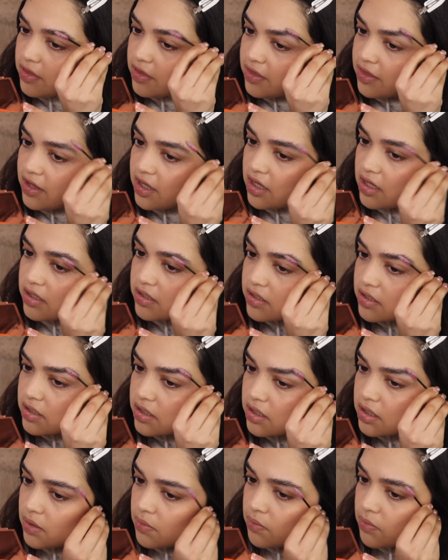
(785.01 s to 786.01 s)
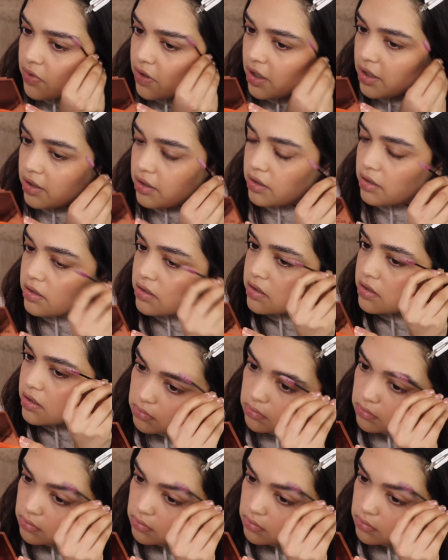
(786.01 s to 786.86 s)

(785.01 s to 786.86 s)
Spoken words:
these products.